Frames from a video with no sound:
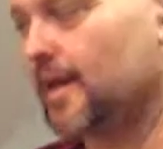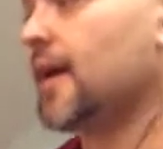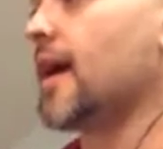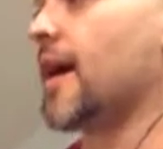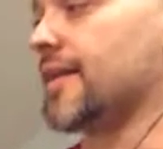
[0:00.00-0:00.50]

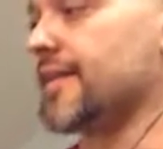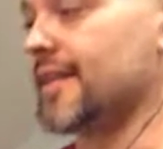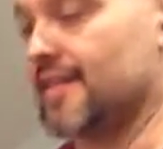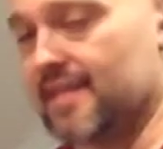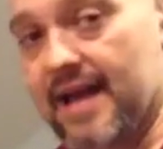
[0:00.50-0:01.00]
And I think
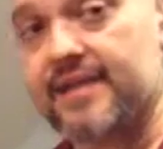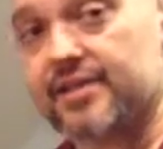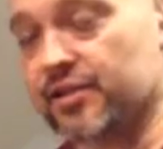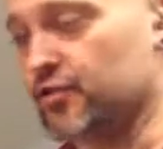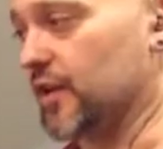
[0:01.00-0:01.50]
that's that's the
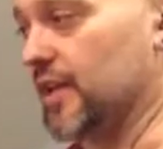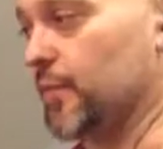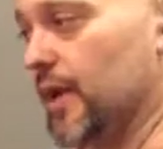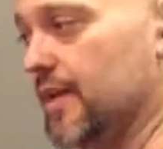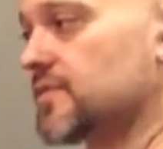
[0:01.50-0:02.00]
tricky bit.
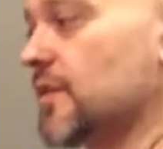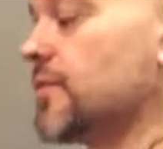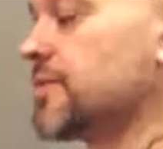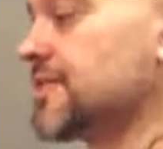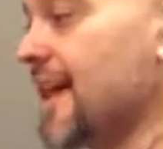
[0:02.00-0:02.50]
So
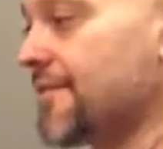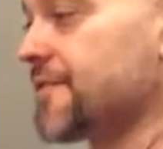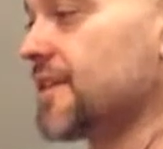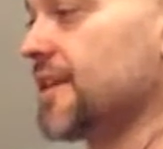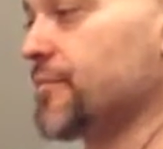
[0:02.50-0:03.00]

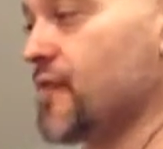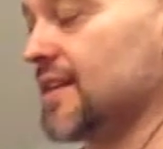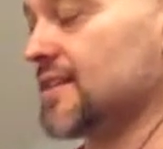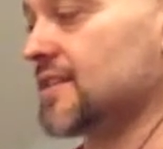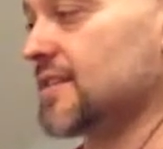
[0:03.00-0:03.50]
definitely practice
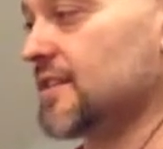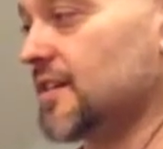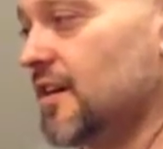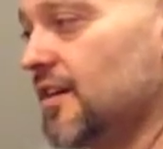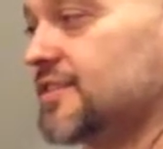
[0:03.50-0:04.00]
the
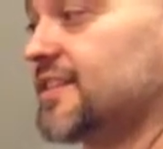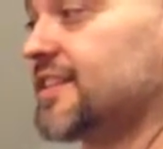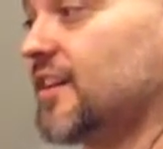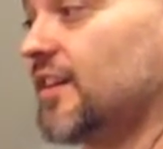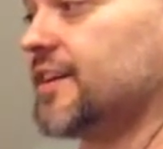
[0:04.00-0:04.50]
last
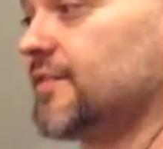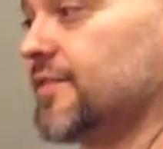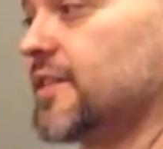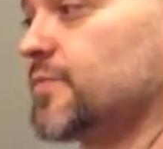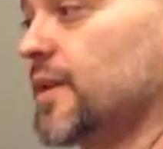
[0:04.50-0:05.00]
line of this
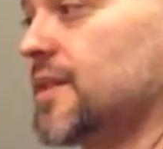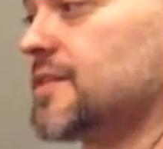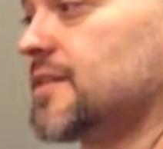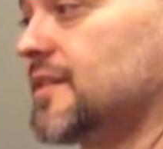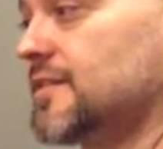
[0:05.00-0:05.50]
piece,
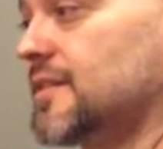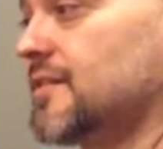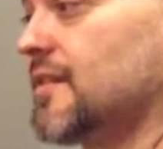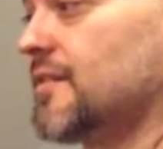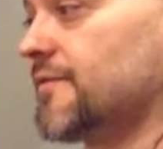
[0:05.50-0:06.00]

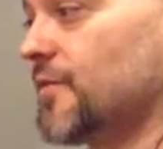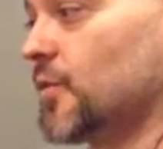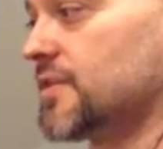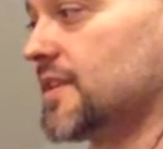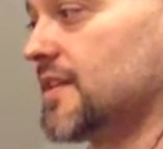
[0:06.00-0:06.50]
39,
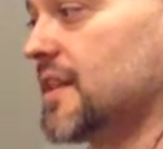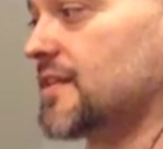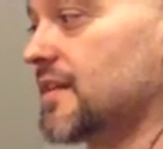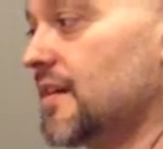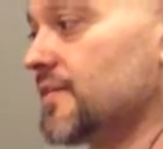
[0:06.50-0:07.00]
40, and then the
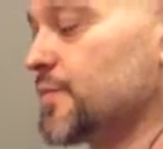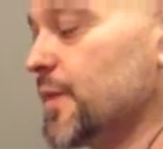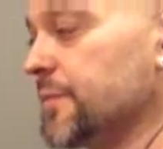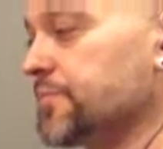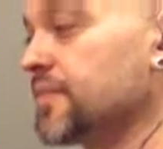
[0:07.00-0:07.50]
last bit
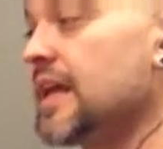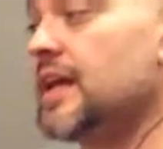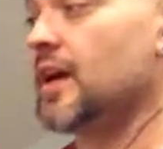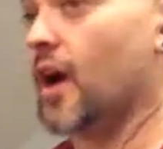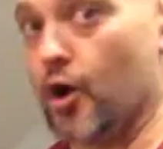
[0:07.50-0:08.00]

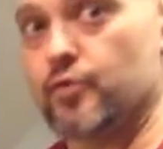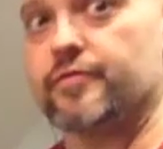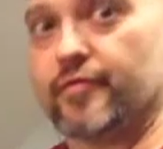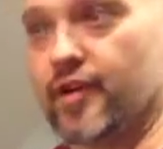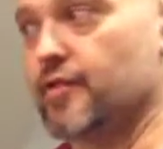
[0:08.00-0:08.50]
over and
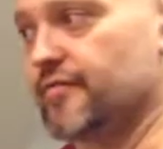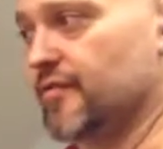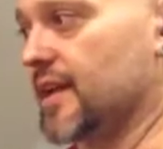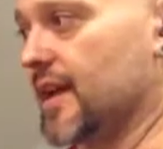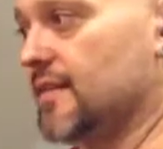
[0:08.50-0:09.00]
over again.